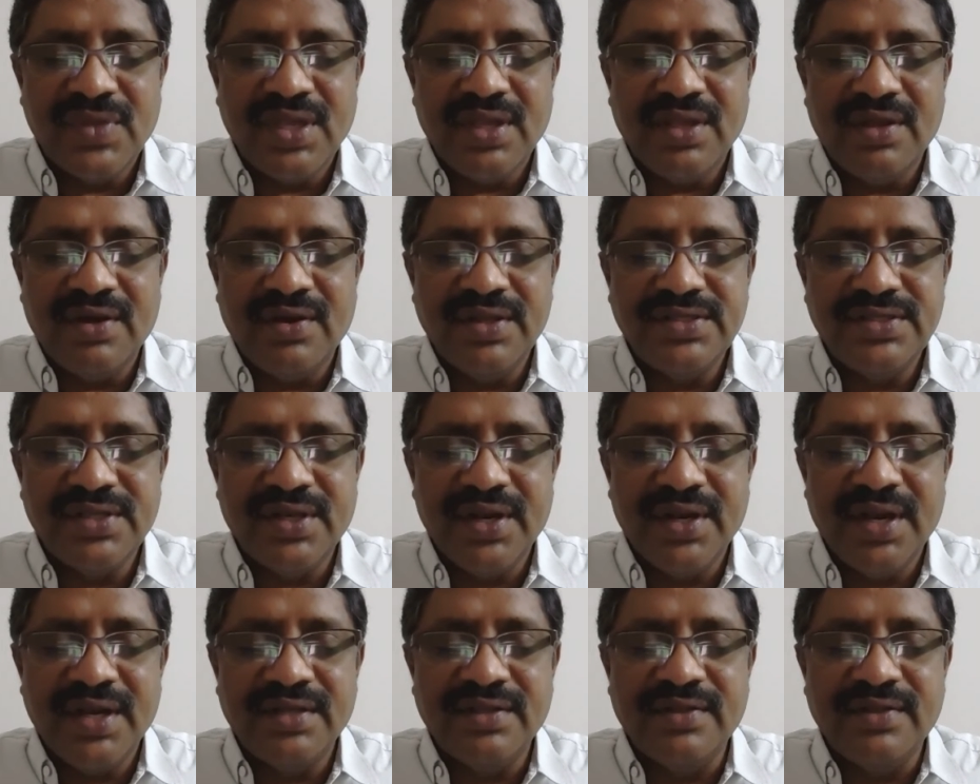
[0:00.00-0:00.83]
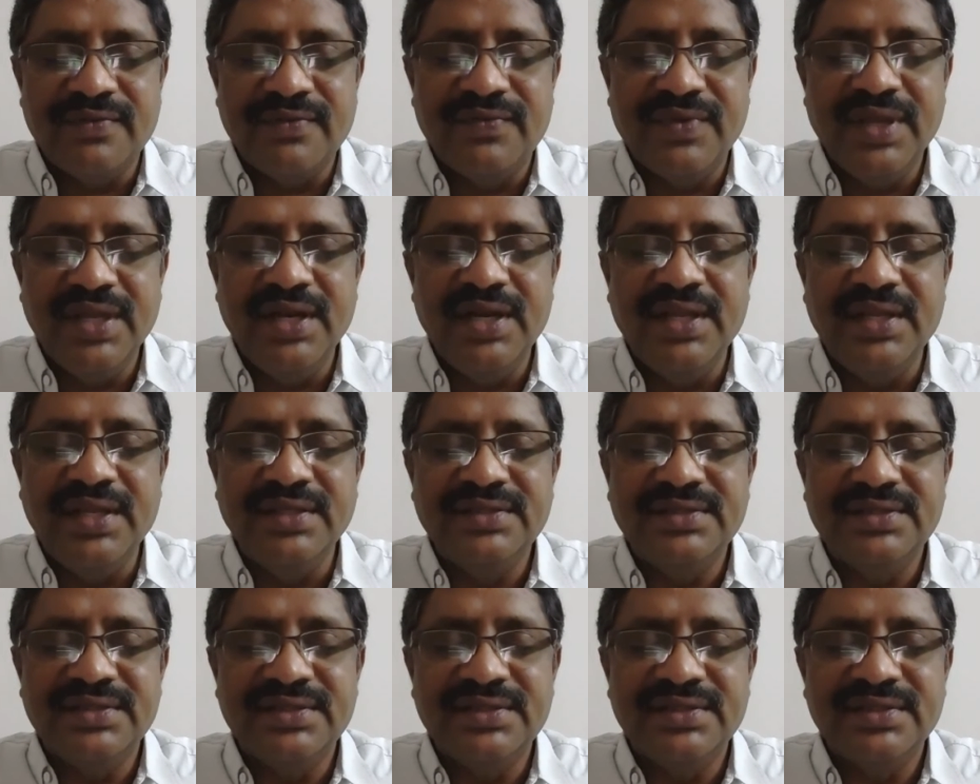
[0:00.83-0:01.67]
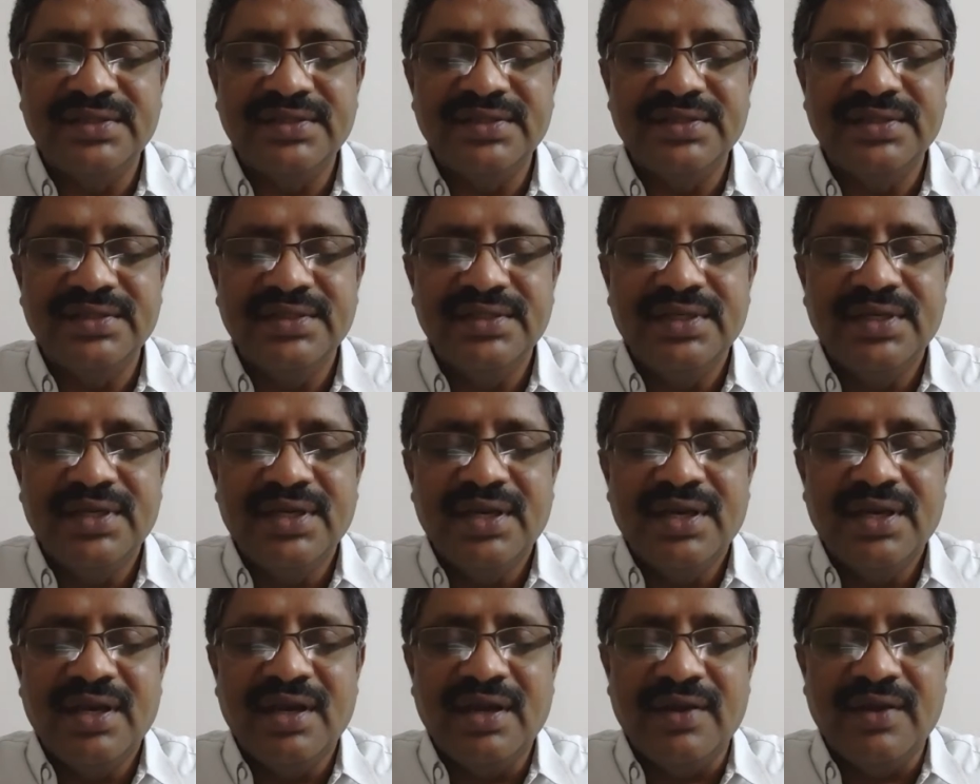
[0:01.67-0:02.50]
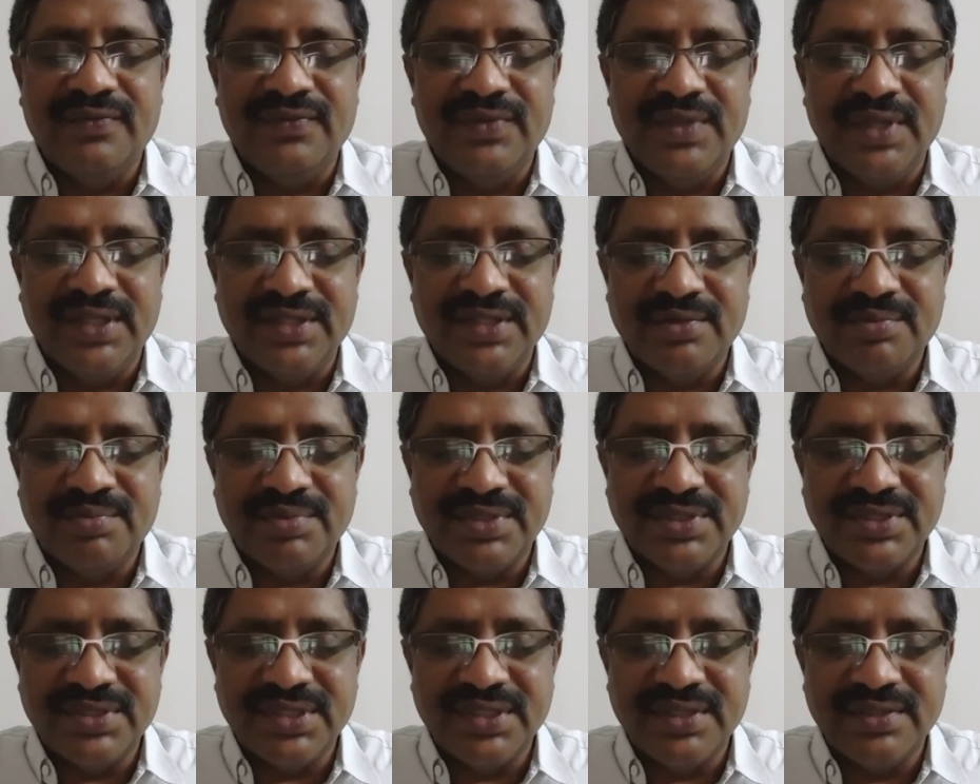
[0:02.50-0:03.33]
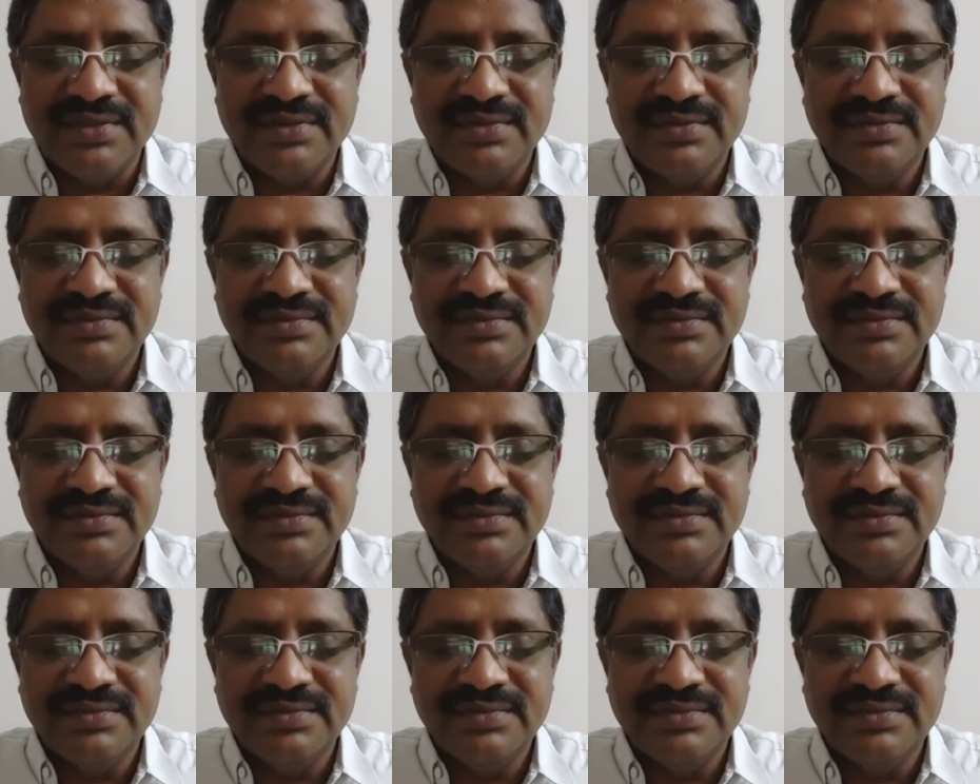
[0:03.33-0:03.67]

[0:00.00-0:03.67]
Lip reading: Resonate the feelings of the other person.